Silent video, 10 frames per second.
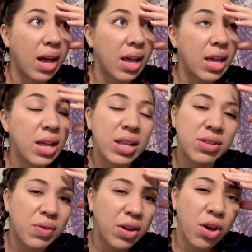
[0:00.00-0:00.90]
it's
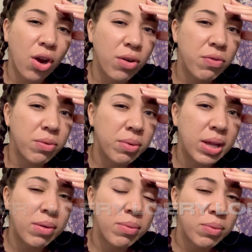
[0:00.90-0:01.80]
very hard for
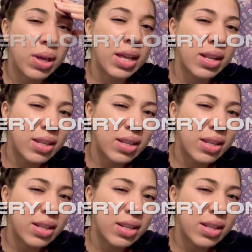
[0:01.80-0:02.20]
it